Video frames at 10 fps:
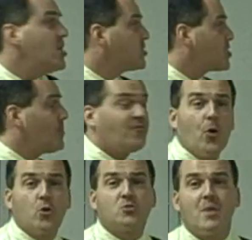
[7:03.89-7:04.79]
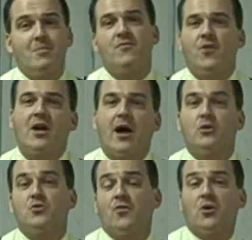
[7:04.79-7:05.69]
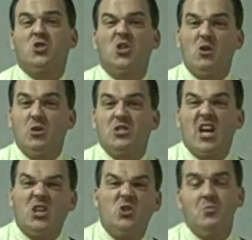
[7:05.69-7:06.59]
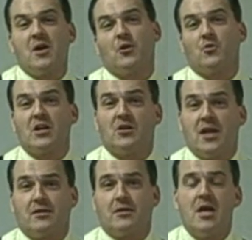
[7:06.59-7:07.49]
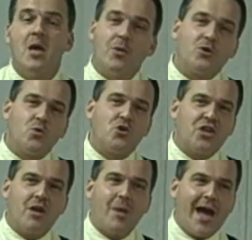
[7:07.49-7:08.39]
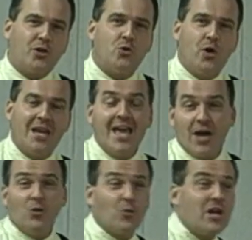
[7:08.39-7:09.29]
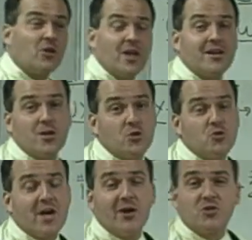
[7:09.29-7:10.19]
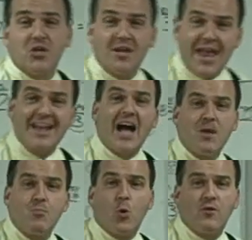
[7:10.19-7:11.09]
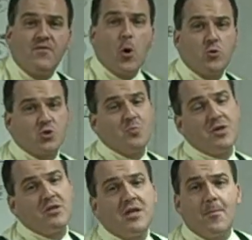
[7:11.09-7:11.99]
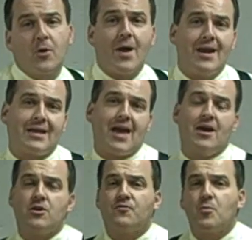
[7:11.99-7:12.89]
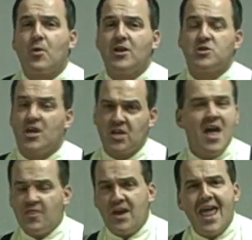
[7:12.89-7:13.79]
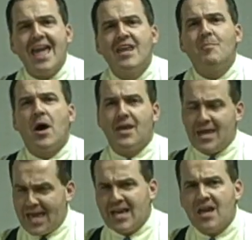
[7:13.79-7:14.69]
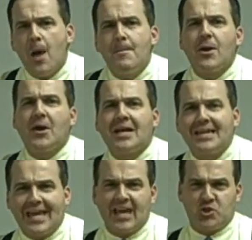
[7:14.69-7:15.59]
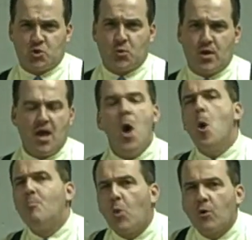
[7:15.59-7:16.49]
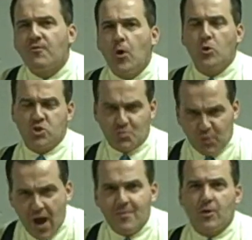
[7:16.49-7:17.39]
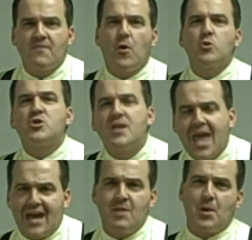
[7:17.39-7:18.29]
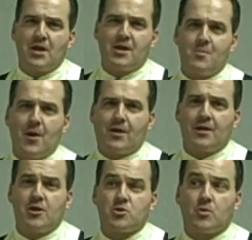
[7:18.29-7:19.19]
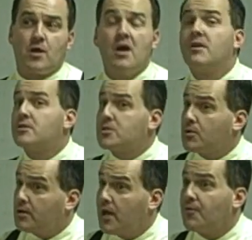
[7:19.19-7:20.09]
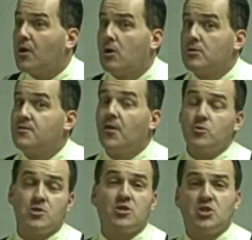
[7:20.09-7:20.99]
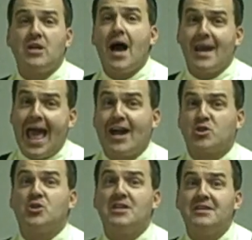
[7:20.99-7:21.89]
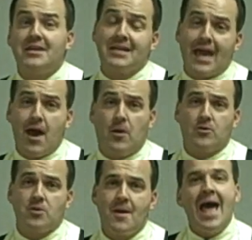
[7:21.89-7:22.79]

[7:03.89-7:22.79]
Some folks, maybe very controversially, would say it should be Hillary Clinton. Because when you think back to it, Hillary Clinton in 2008 got more votes to be the Democratic candidate for president than anybody in American history. More votes, primary votes, than anybody in American history. Just turned out that all of the votes that she got actually didn't count.